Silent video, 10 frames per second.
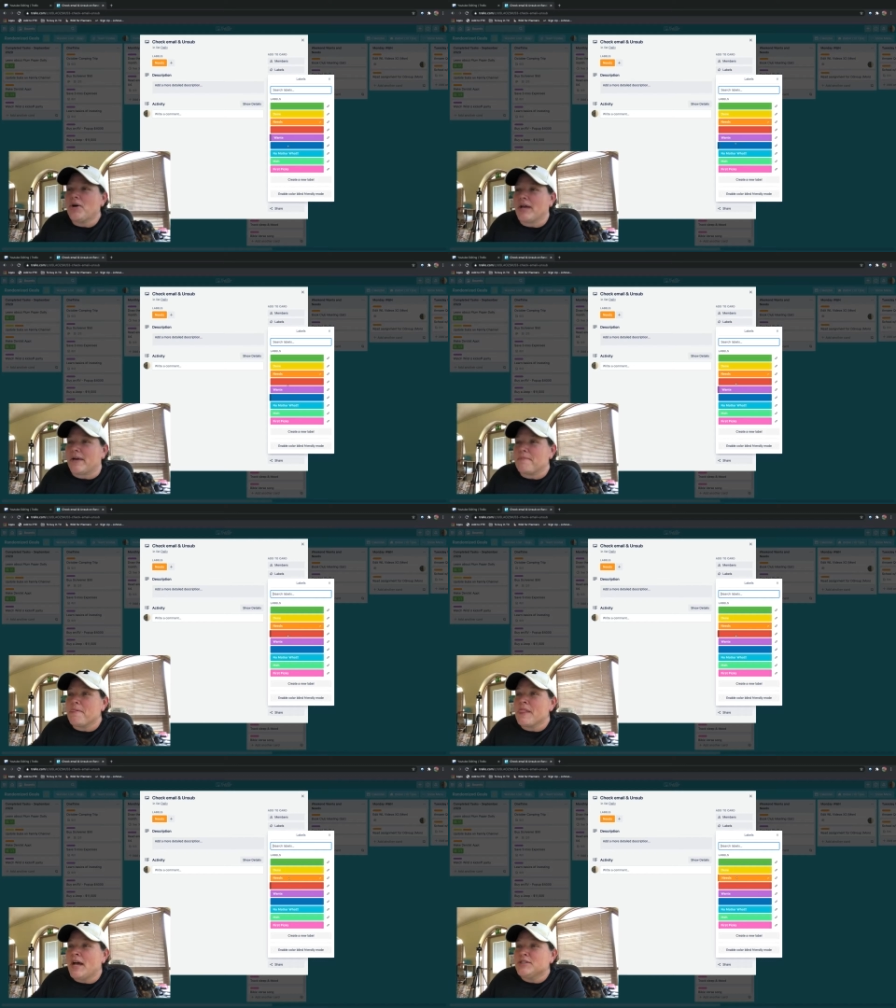Okay,
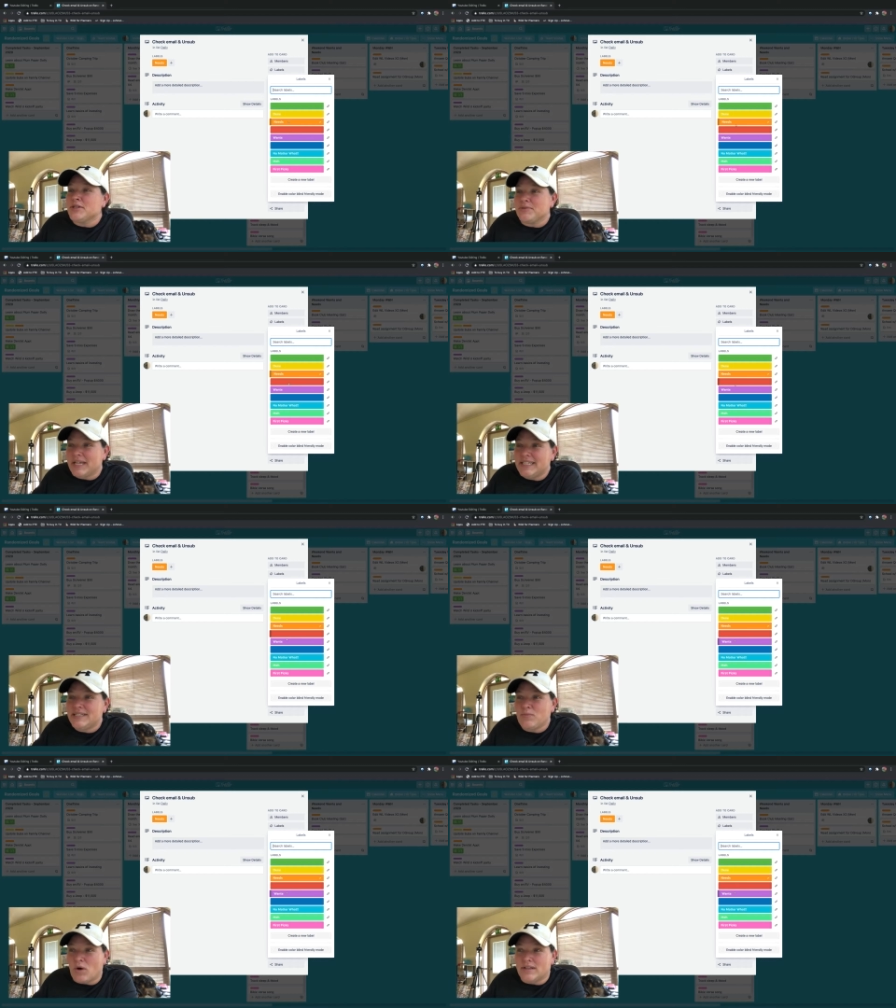so needs
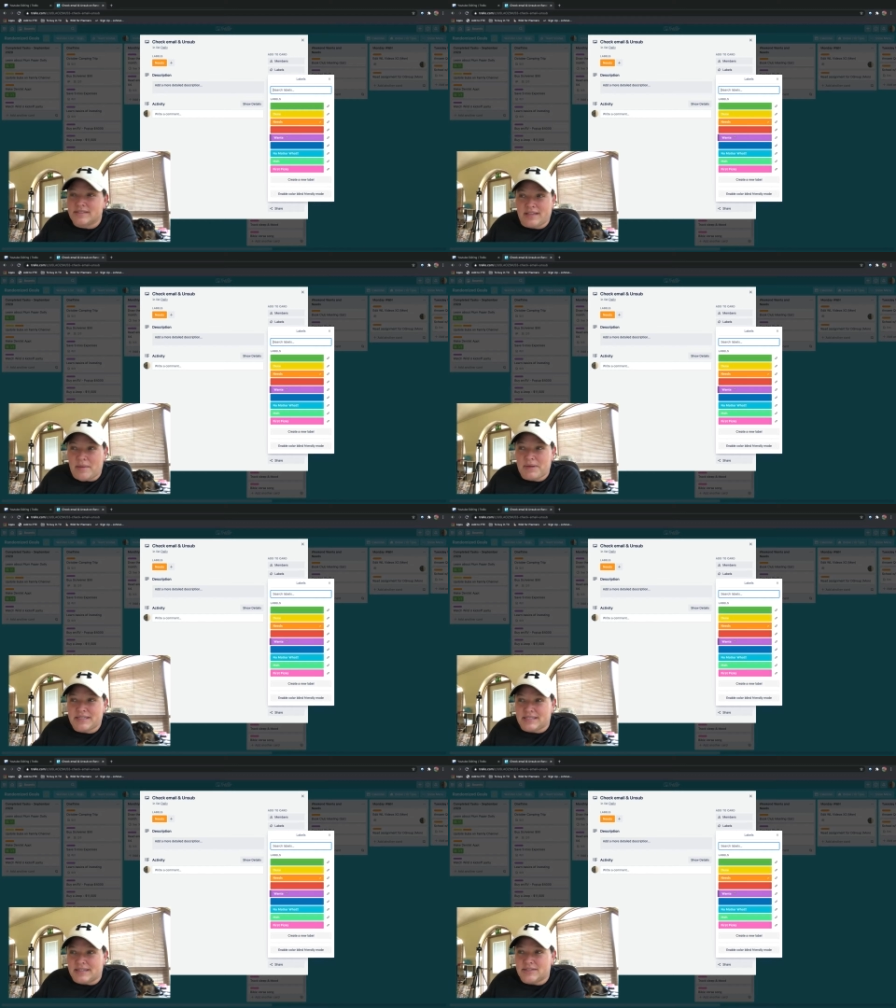and wants, that
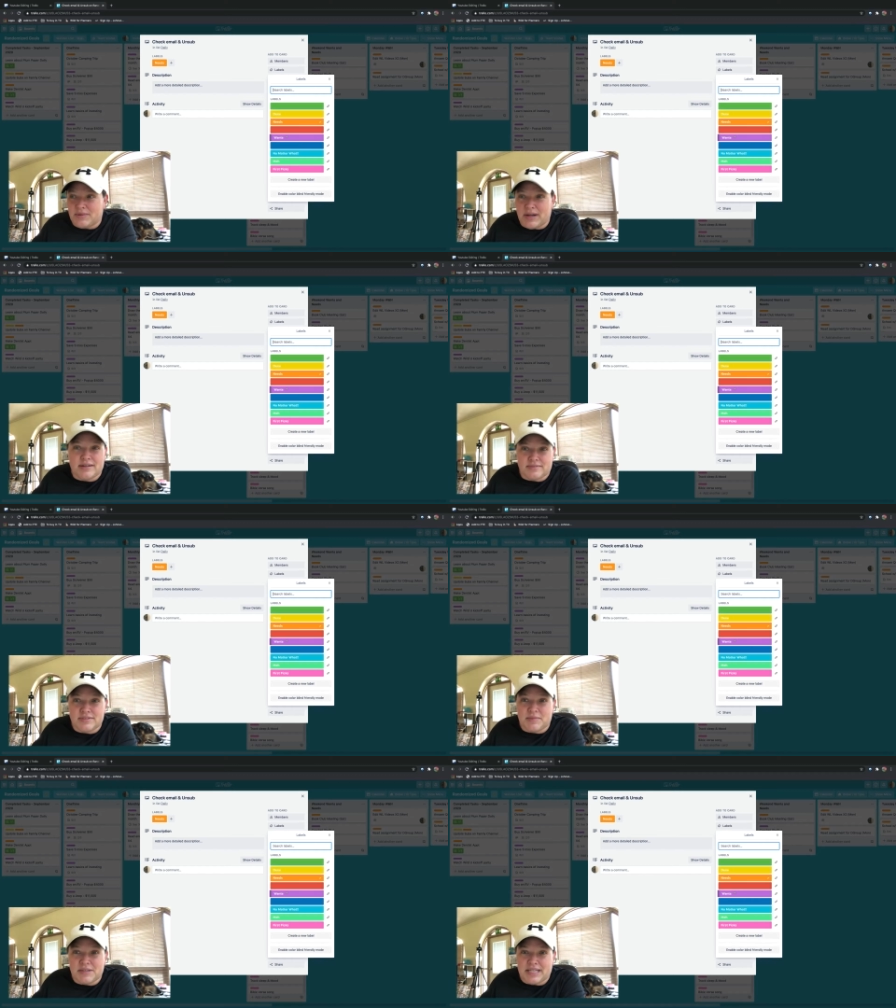makes sense, right?
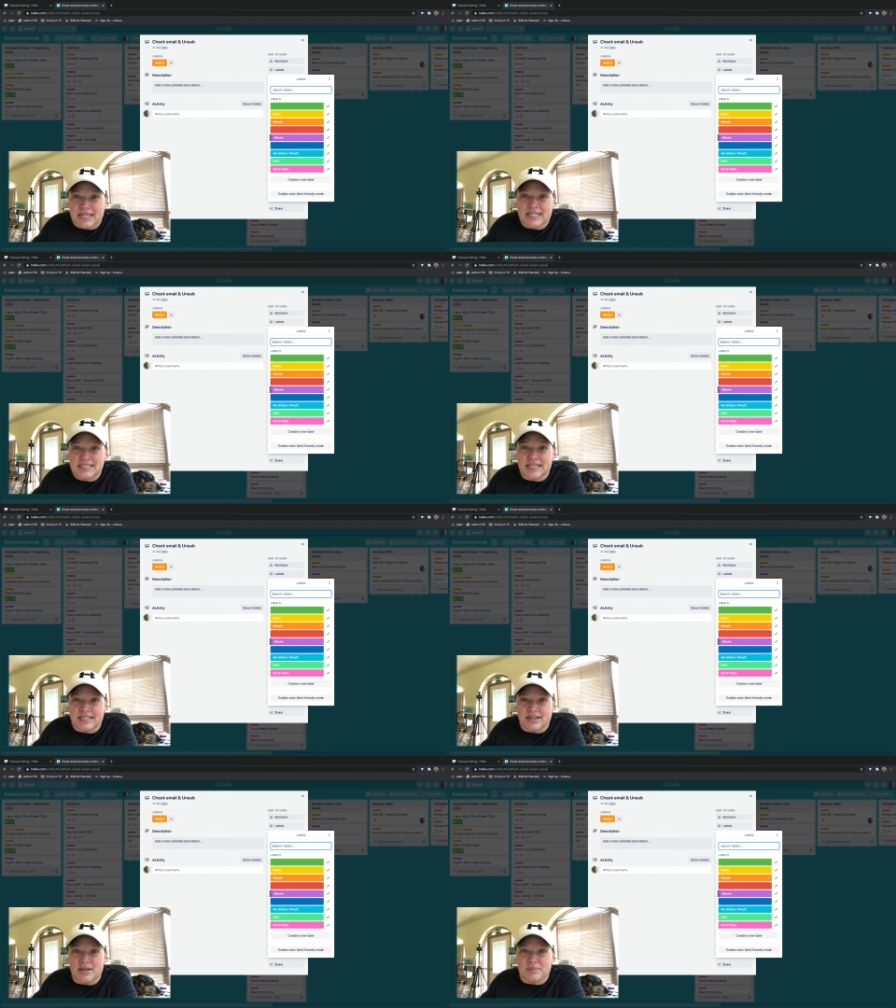Something that needs to
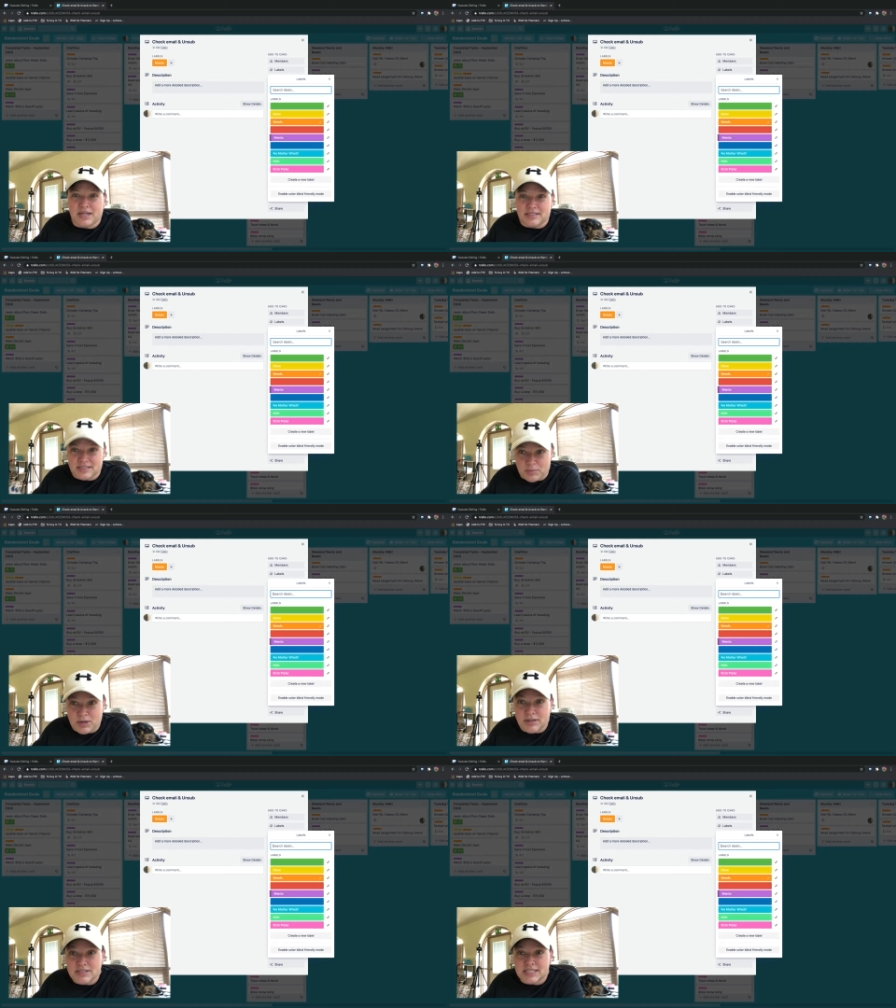get done because
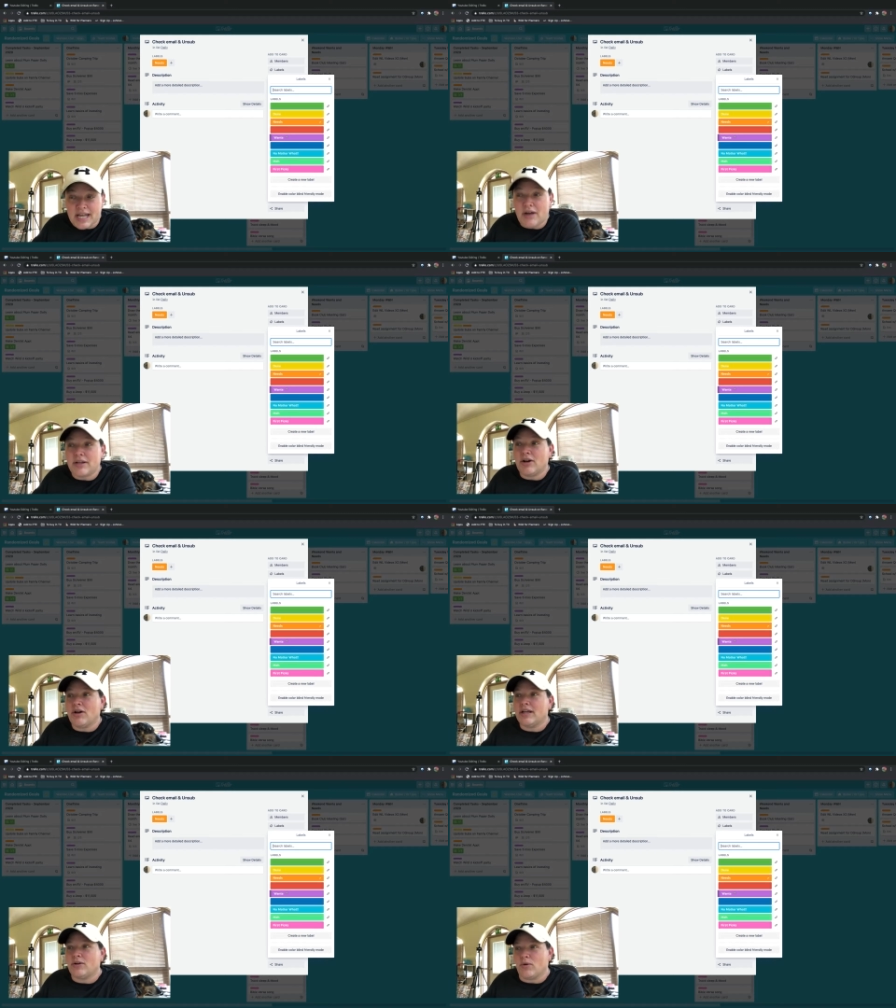someone else is counting
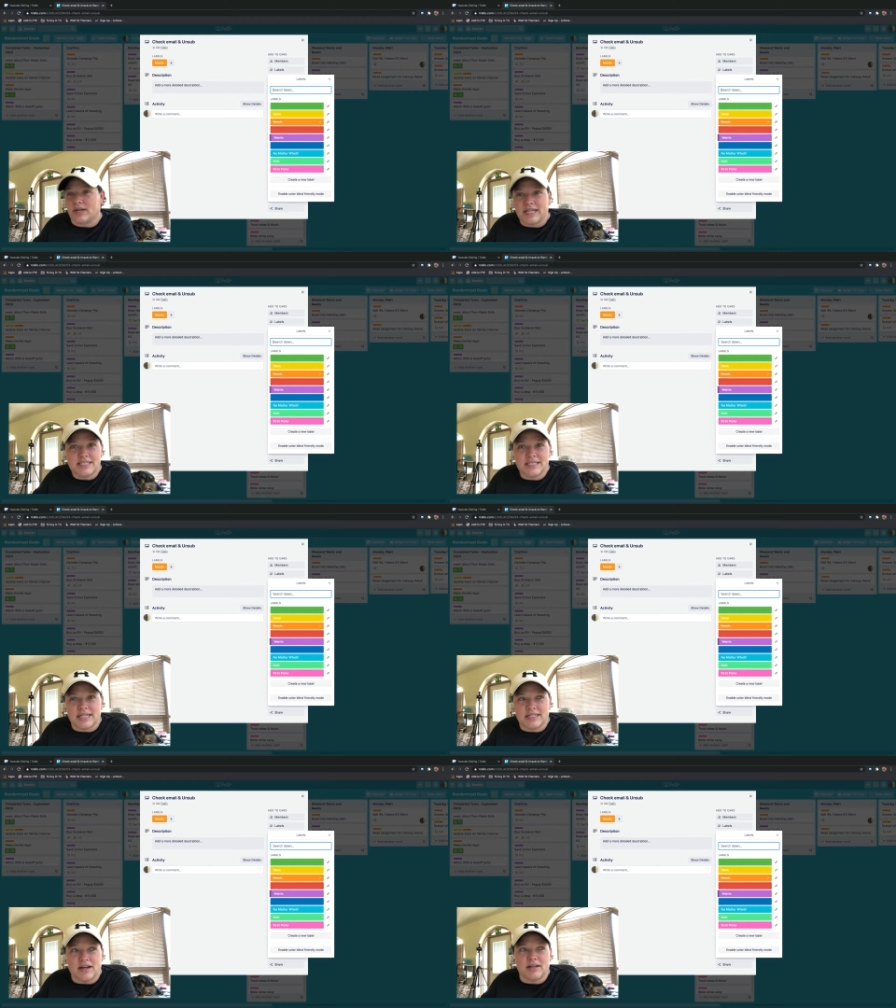on it, or it needs to
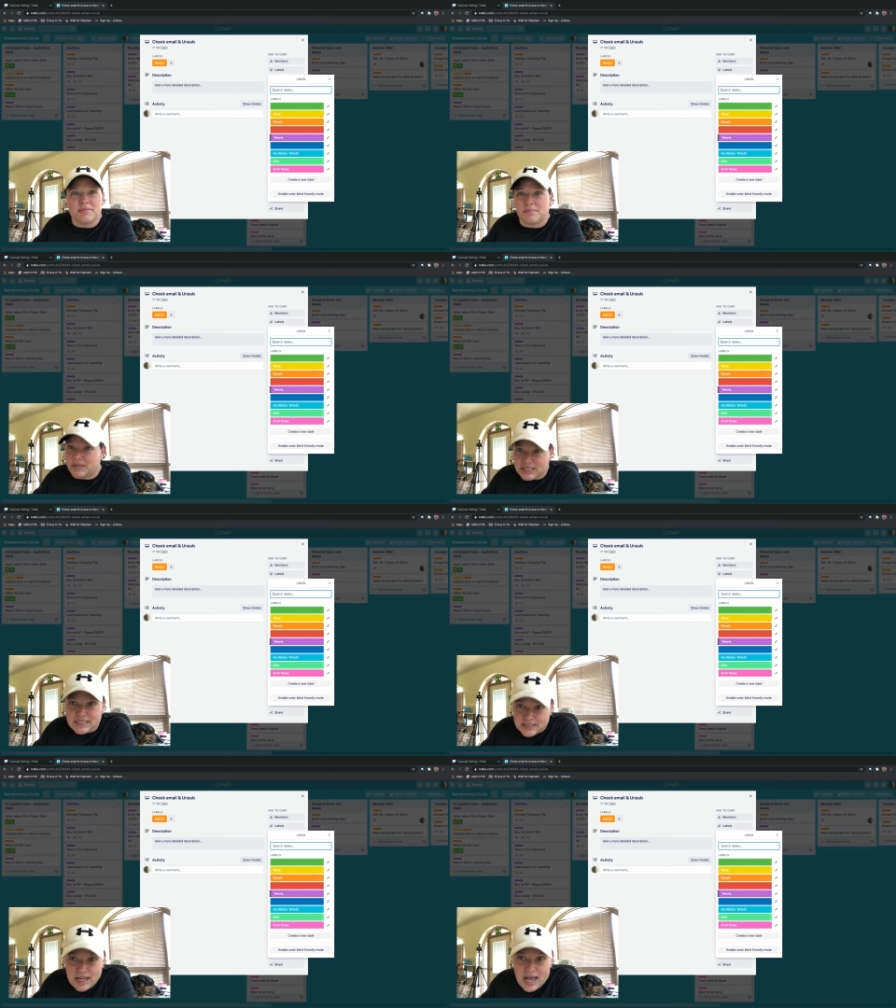get done because
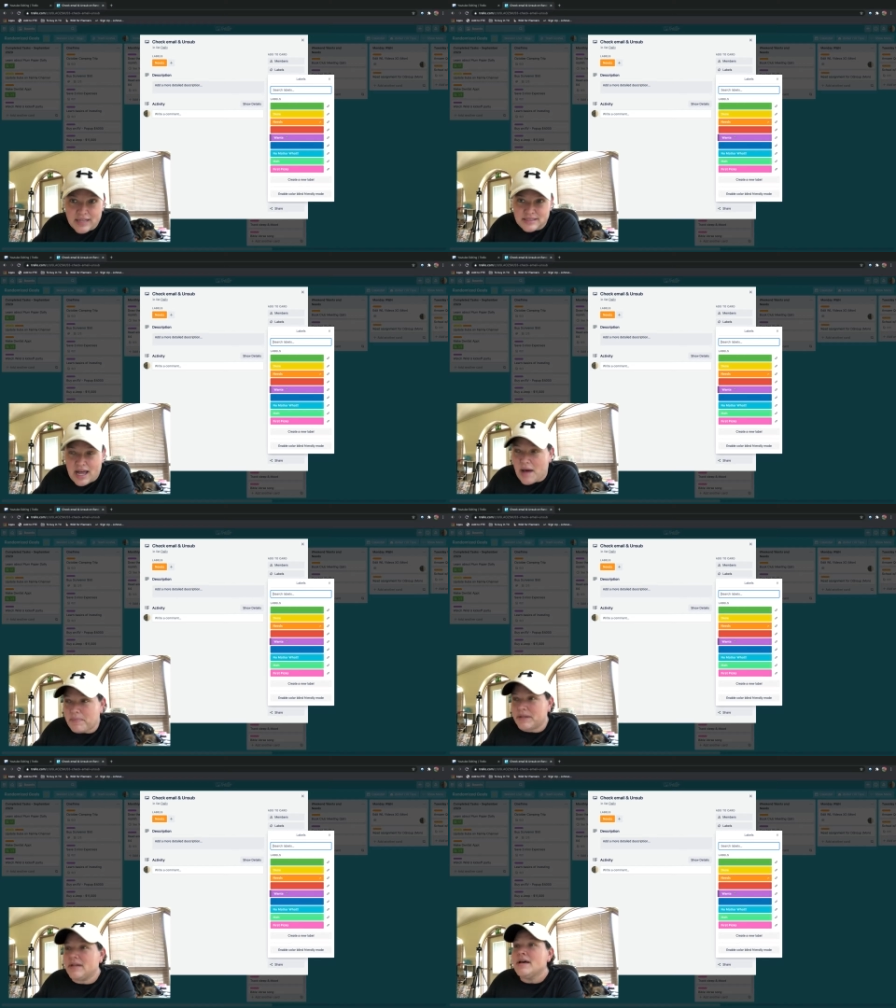it has to
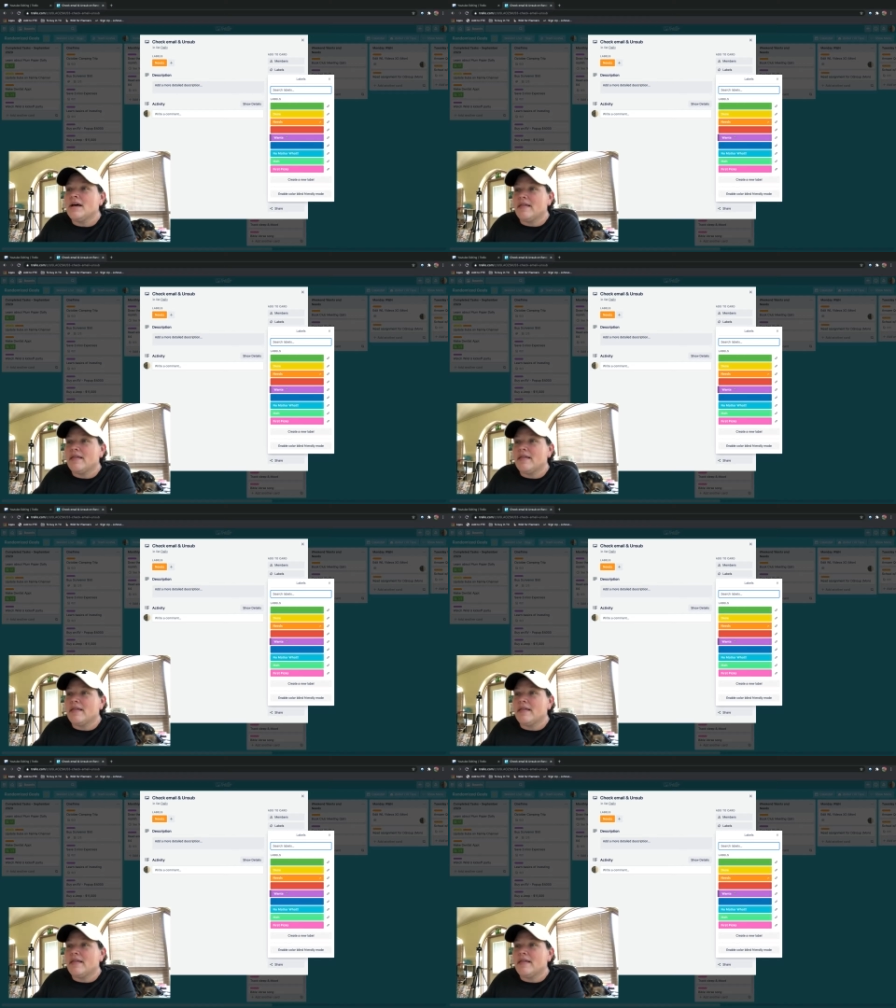happen.